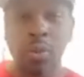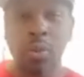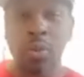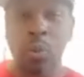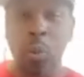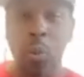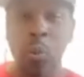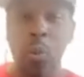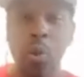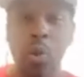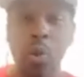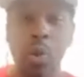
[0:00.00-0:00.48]

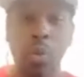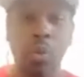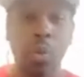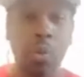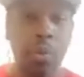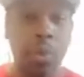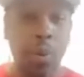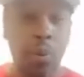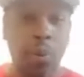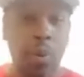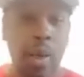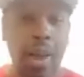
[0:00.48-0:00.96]
The ones who
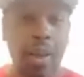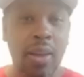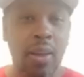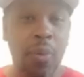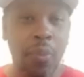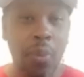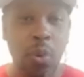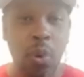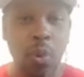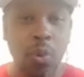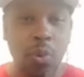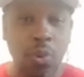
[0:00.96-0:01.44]
been rocking
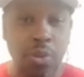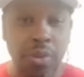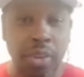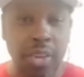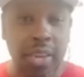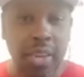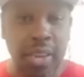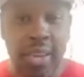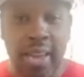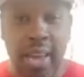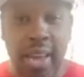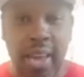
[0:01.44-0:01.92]
with
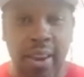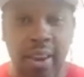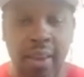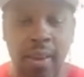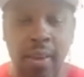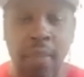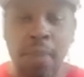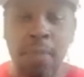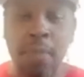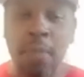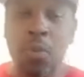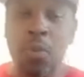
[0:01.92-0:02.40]
OG
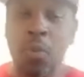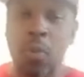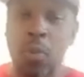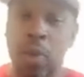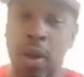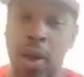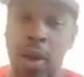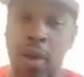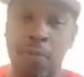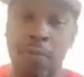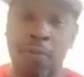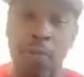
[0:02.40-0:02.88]
Giggity when
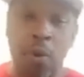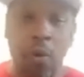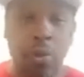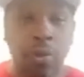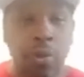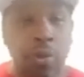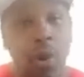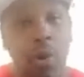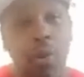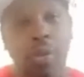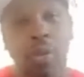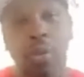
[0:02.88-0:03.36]
I first
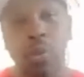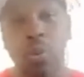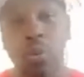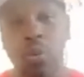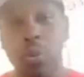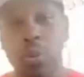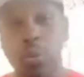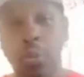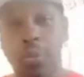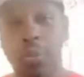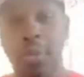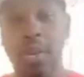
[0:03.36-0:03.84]
started
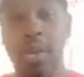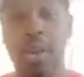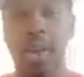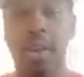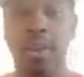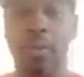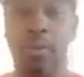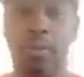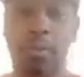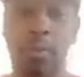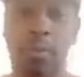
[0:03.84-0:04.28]
YouTube channel.